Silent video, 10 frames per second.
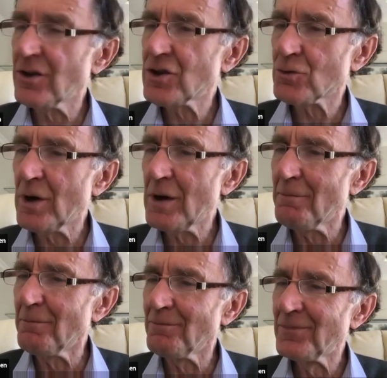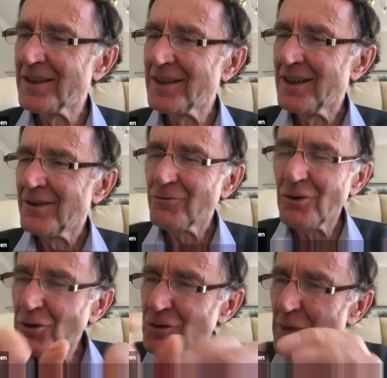that swim.
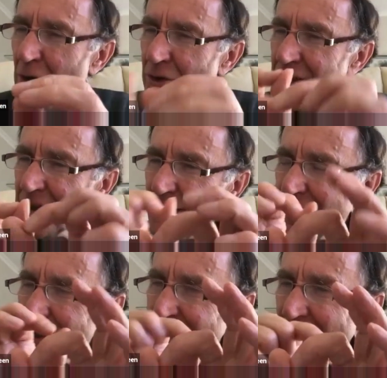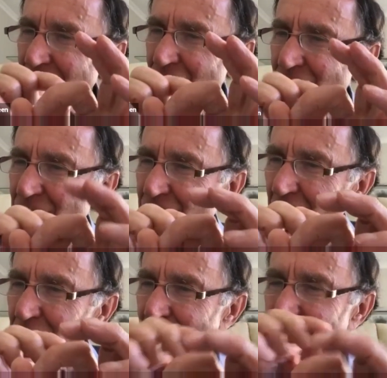Rose moles, little little dashes of
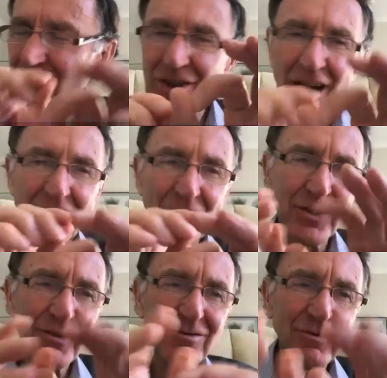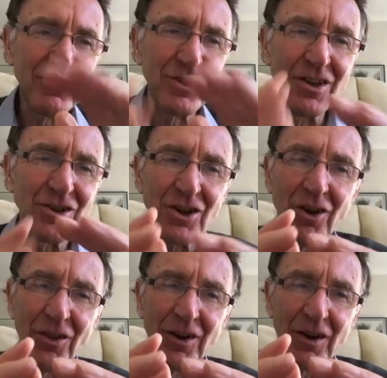rose-coloured tint
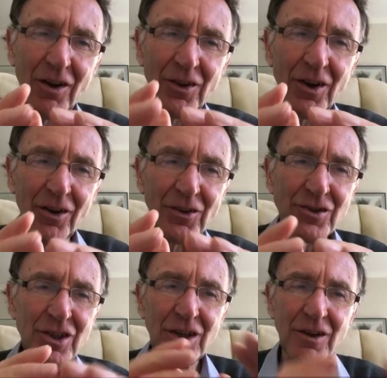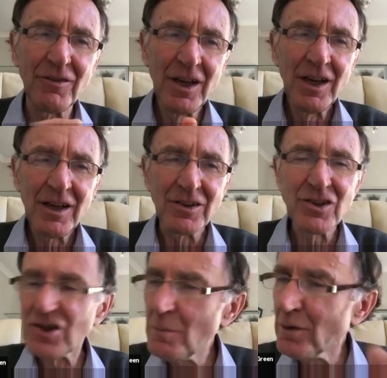on the on the on the skin of
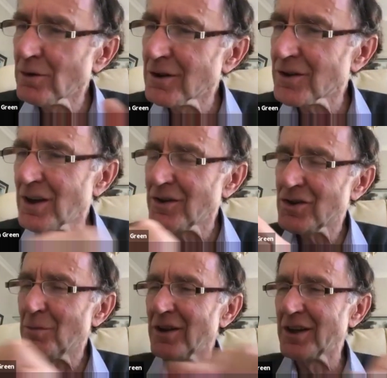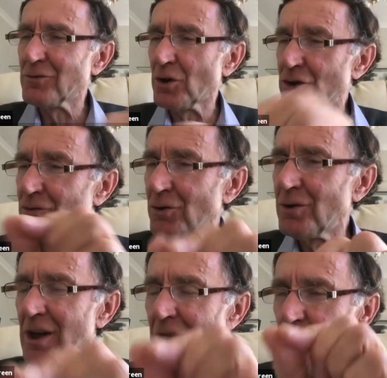stipples. A stipple is what you
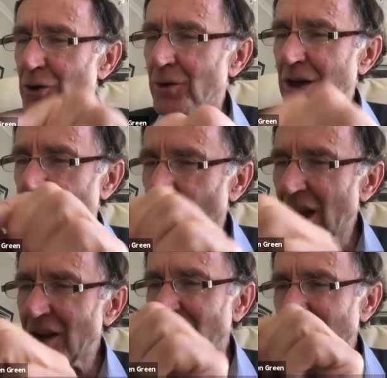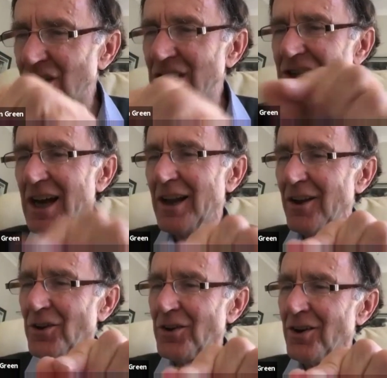do when you're engraving detail
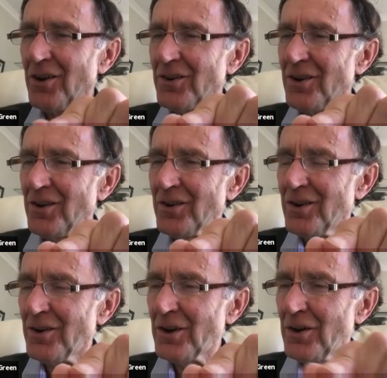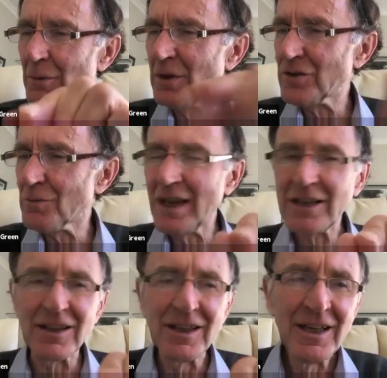on on on on, on a piece of
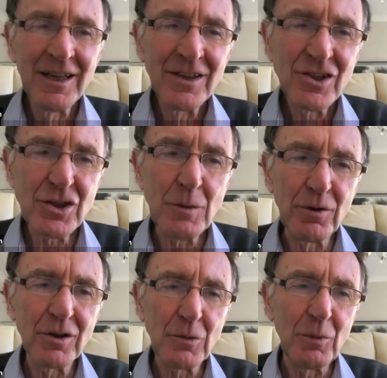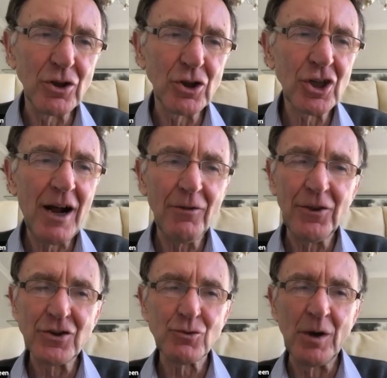metal, stippled upon trout
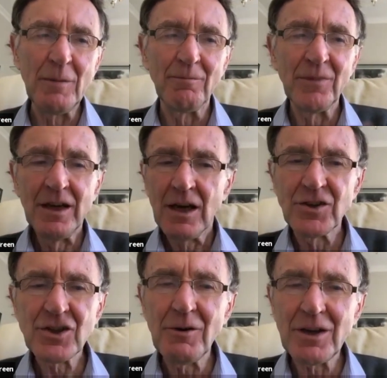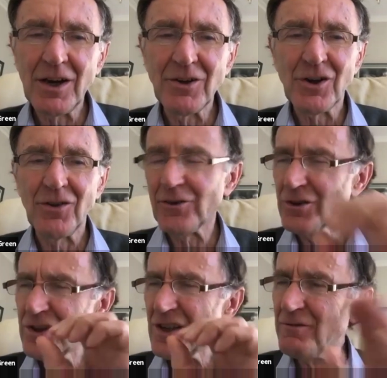that swim, and so it goes on
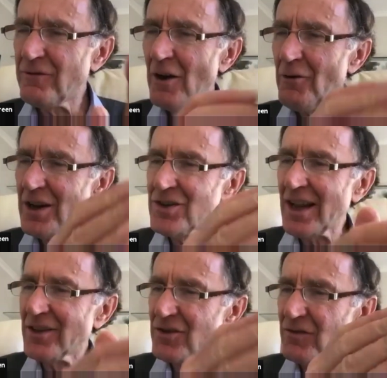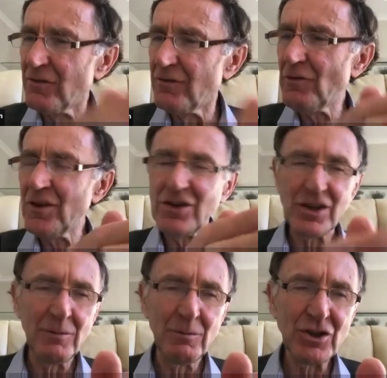through. Just these very dense, vivid
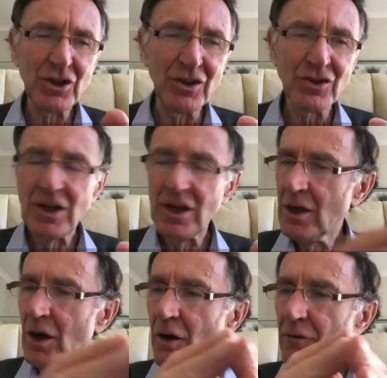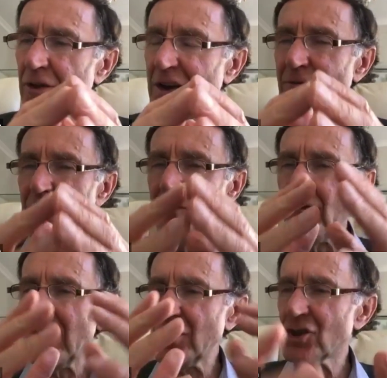images of the
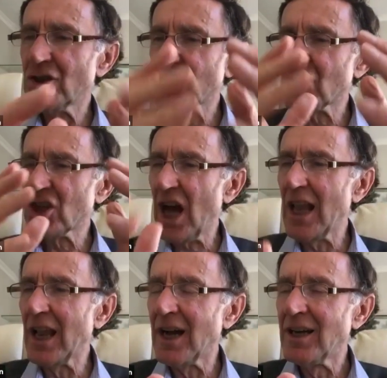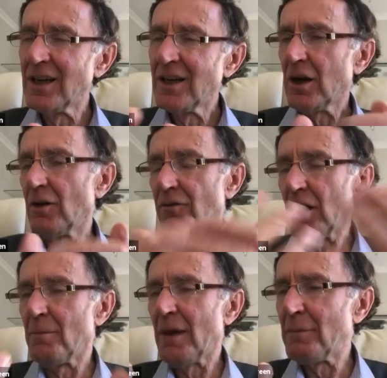vivacious colour of
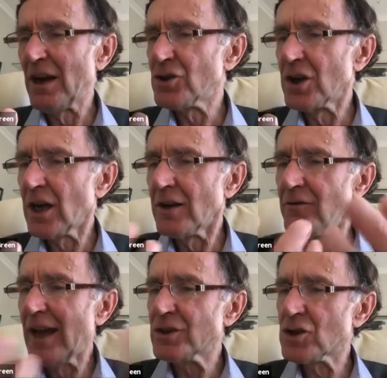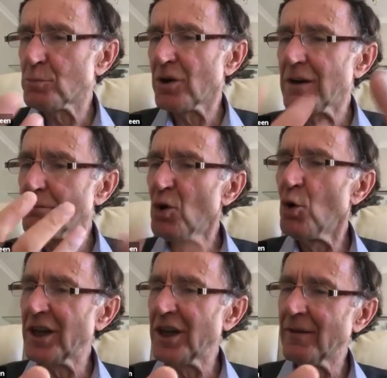um, imagine a kind of late spring
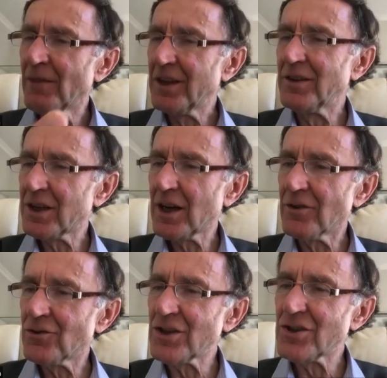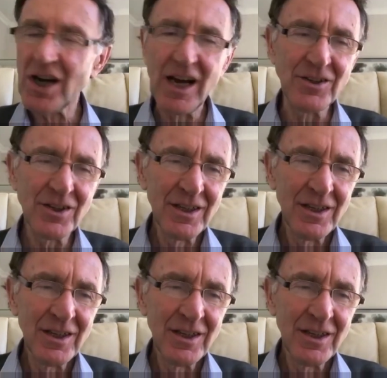morning in the countryside,